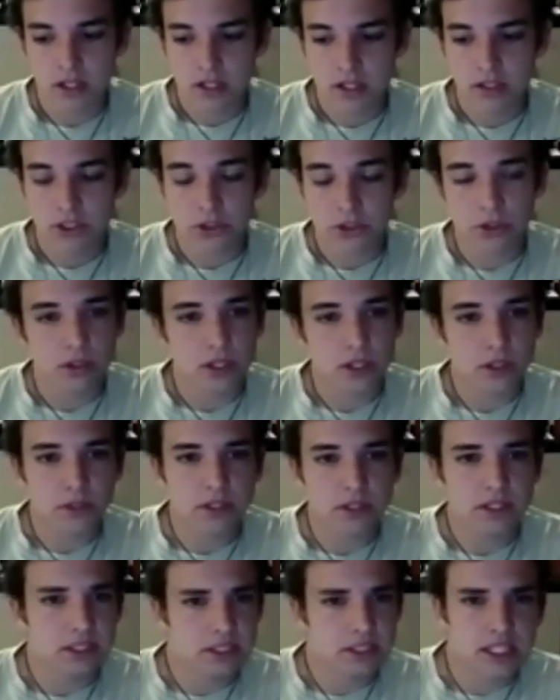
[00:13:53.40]
struggling
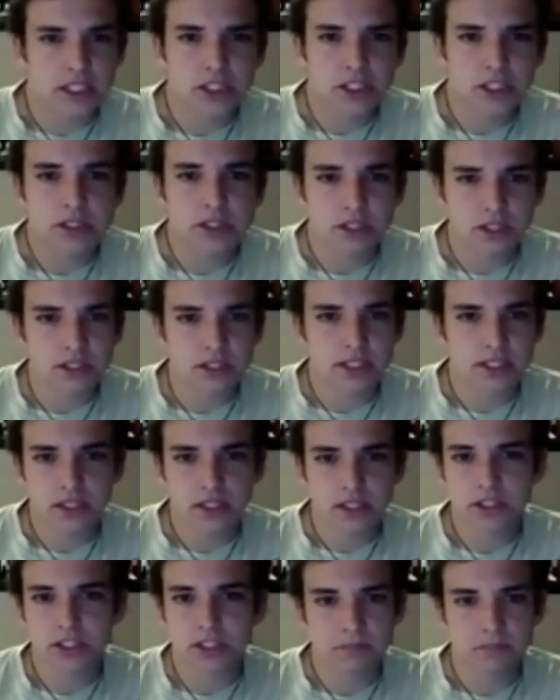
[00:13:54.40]
with the
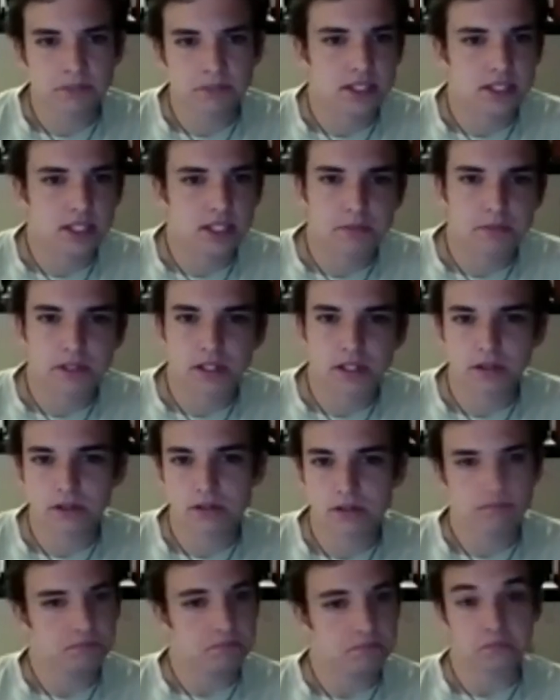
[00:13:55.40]
censorship that's
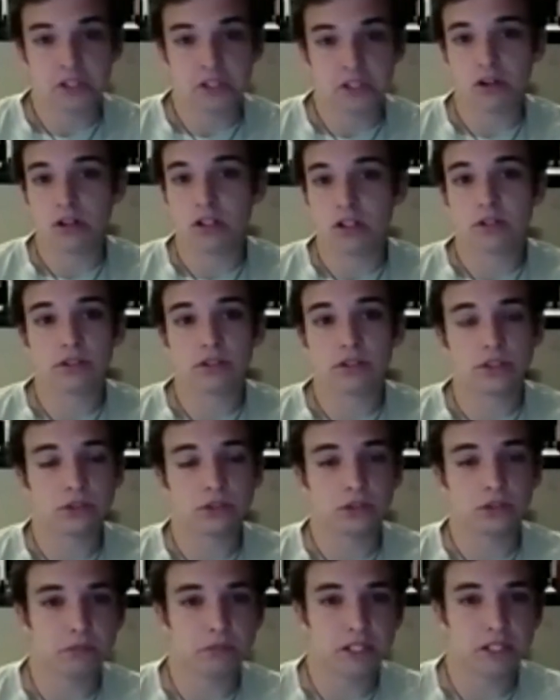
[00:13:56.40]
happening, you know, all across
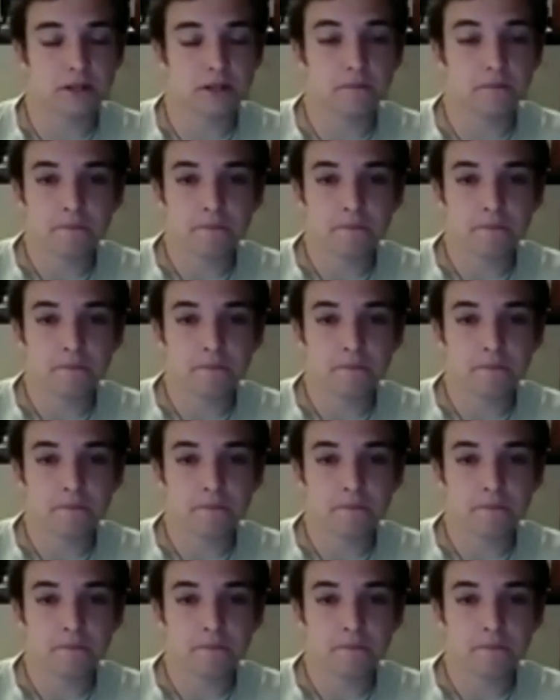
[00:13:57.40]
social media.